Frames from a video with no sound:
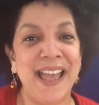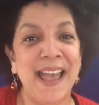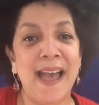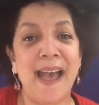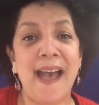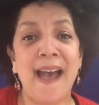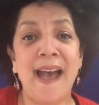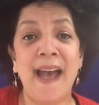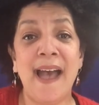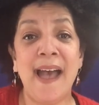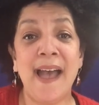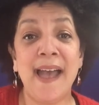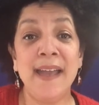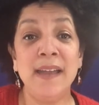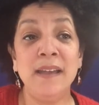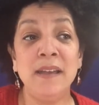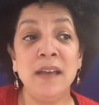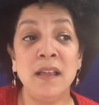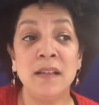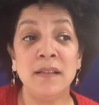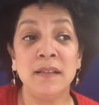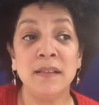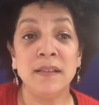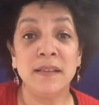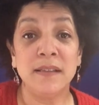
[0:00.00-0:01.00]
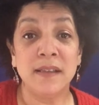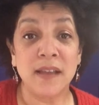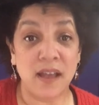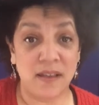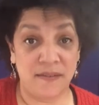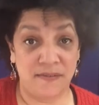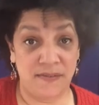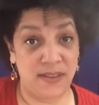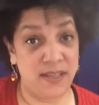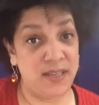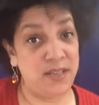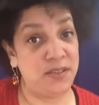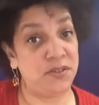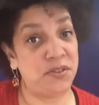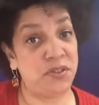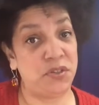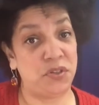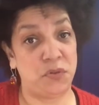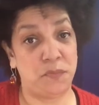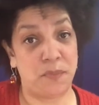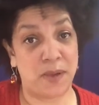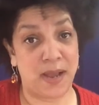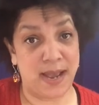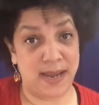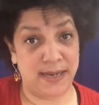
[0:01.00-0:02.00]
I love these
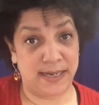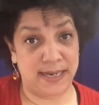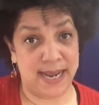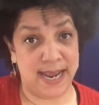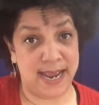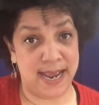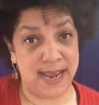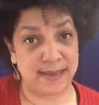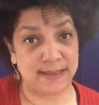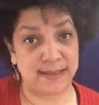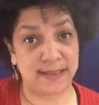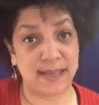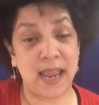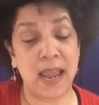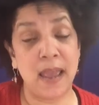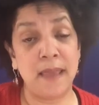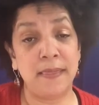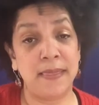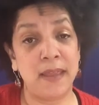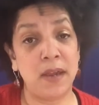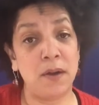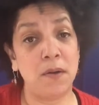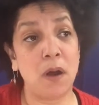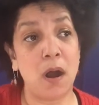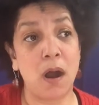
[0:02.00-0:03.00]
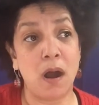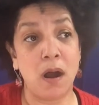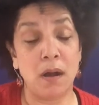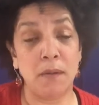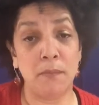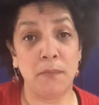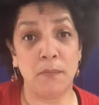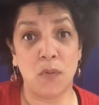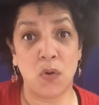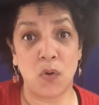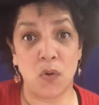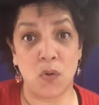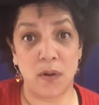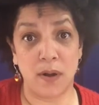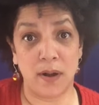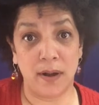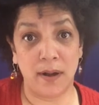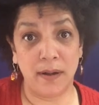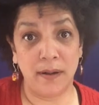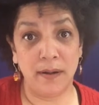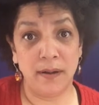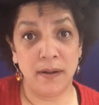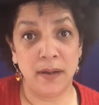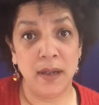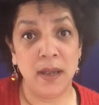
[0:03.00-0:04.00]
two podcasts, and there are
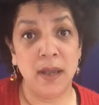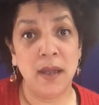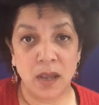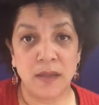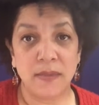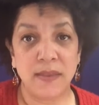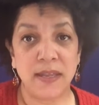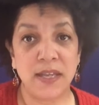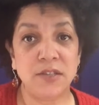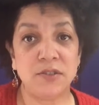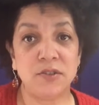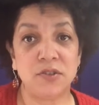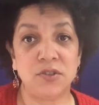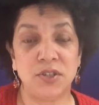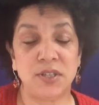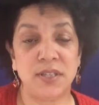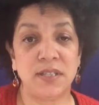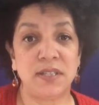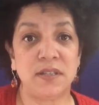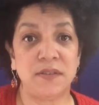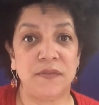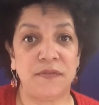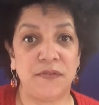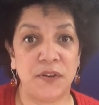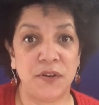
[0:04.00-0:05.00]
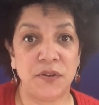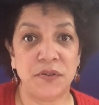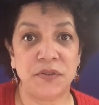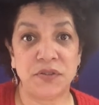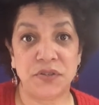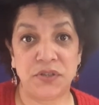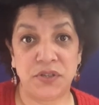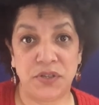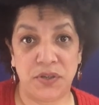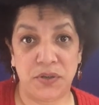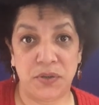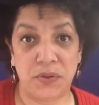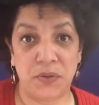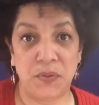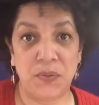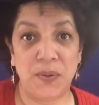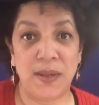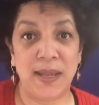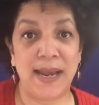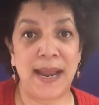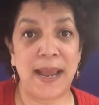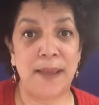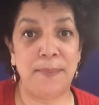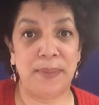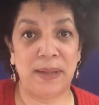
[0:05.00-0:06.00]
more. These are just the first two,
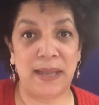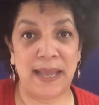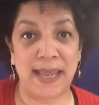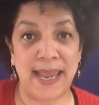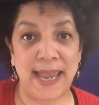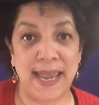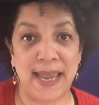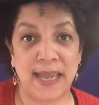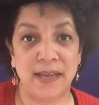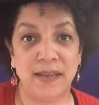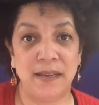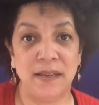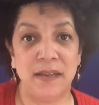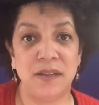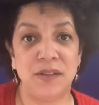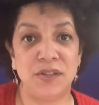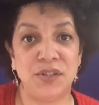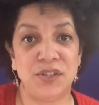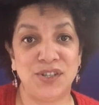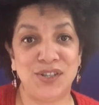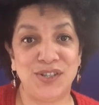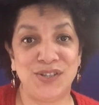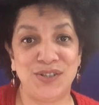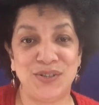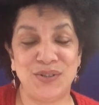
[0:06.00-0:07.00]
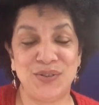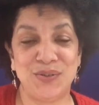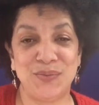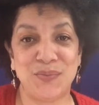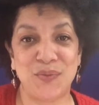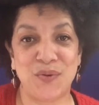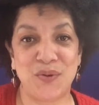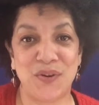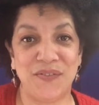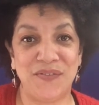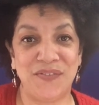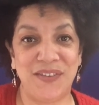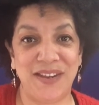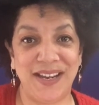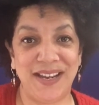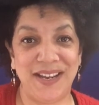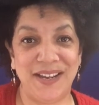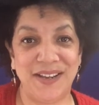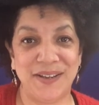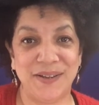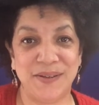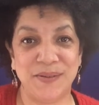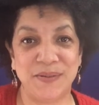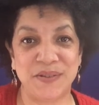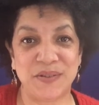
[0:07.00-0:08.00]
and I plan to do more
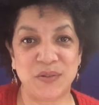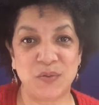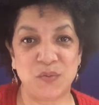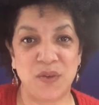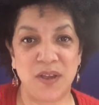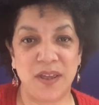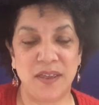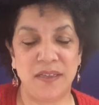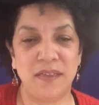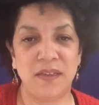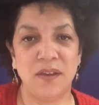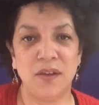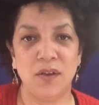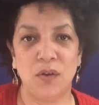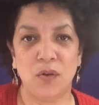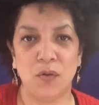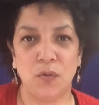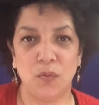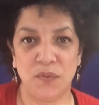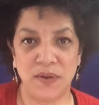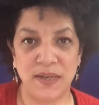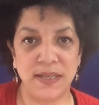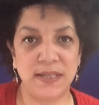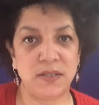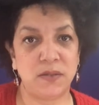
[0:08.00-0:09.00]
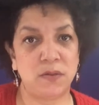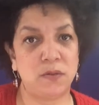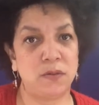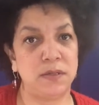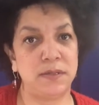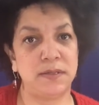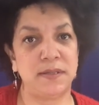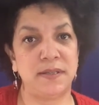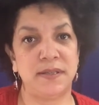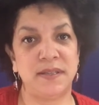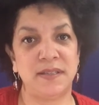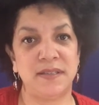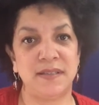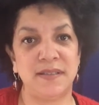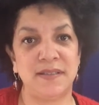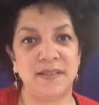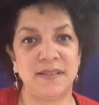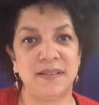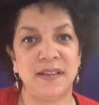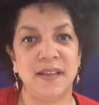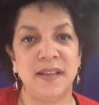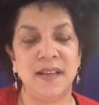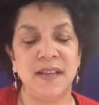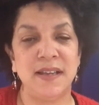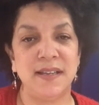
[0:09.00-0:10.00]
videos with resources
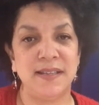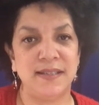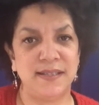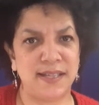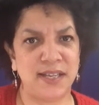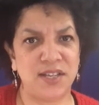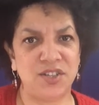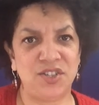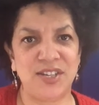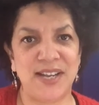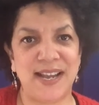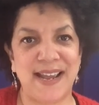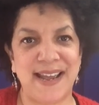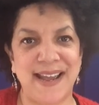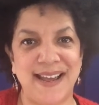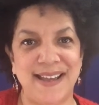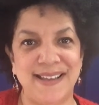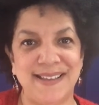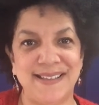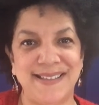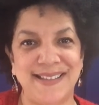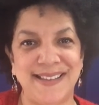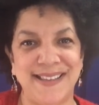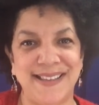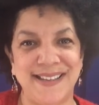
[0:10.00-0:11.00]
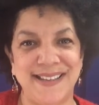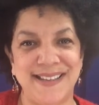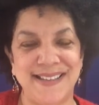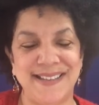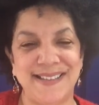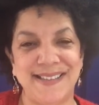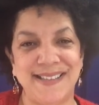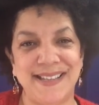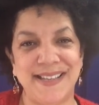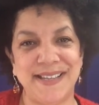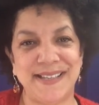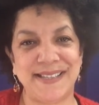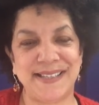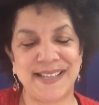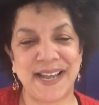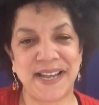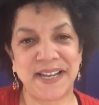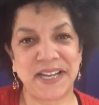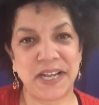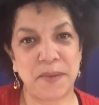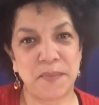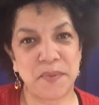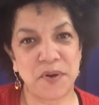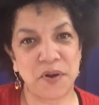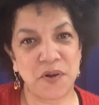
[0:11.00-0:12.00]
such as this as I
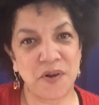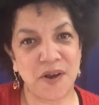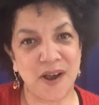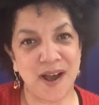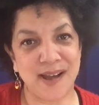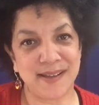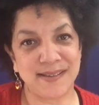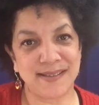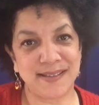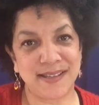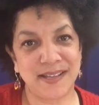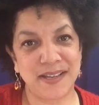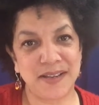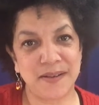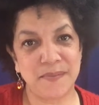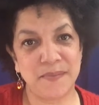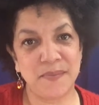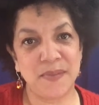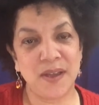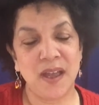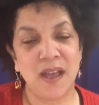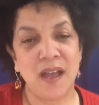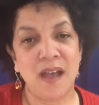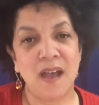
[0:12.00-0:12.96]
come across them.